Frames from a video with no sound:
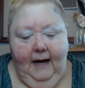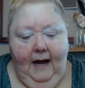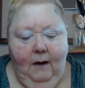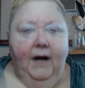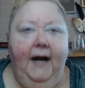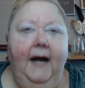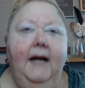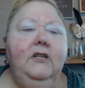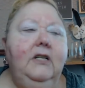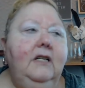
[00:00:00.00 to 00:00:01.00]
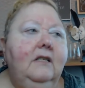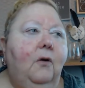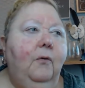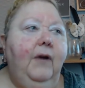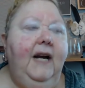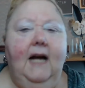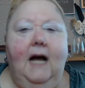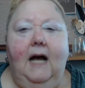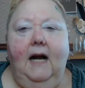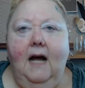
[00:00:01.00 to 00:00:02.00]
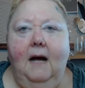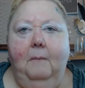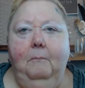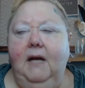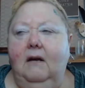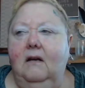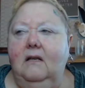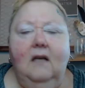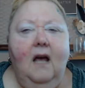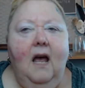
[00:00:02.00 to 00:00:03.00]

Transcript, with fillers: at what Angie's already got up because